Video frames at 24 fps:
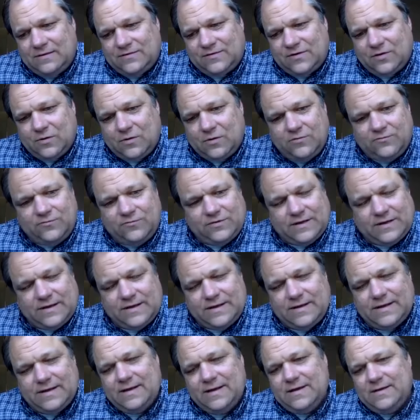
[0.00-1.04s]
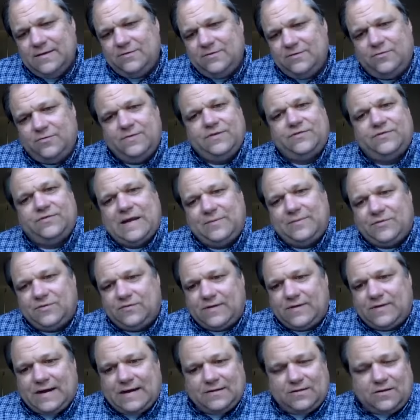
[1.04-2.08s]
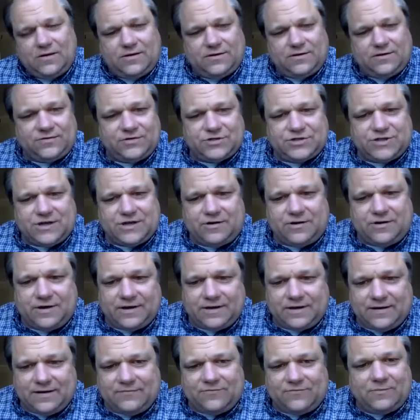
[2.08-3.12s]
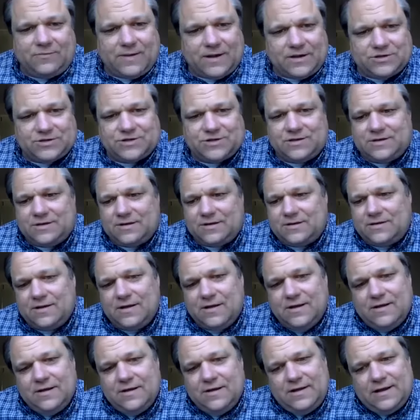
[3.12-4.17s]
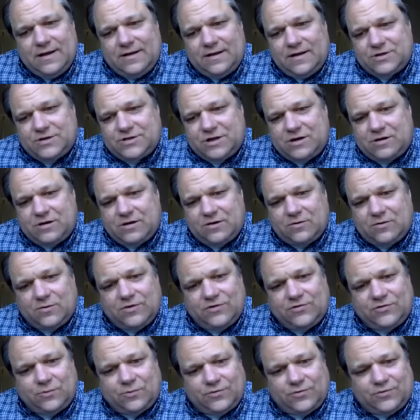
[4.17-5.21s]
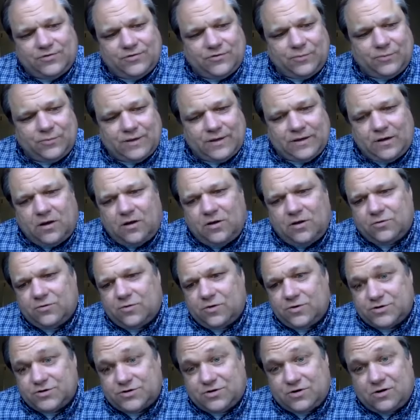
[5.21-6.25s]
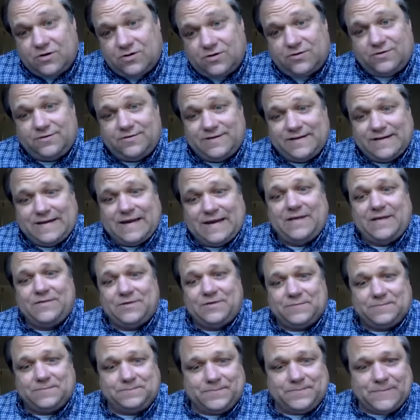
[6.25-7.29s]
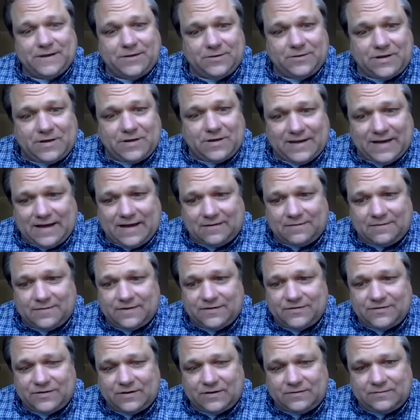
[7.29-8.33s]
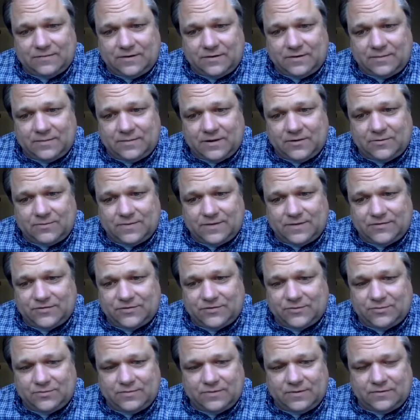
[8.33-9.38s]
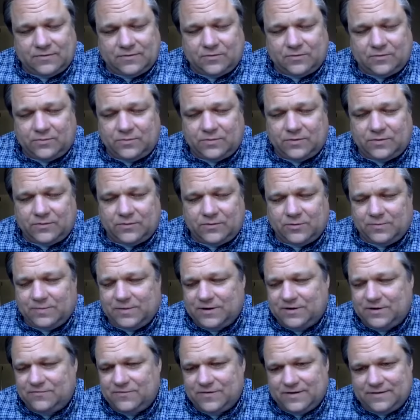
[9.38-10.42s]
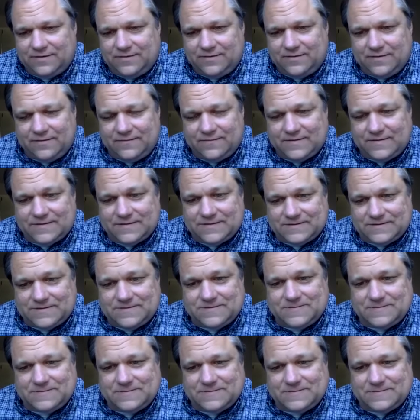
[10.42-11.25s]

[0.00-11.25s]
so hopefully through these types of dialogues and sharing information and sharing resources, we can all grow stronger together. You know, coming out of this, I hope that's a real benefit of this.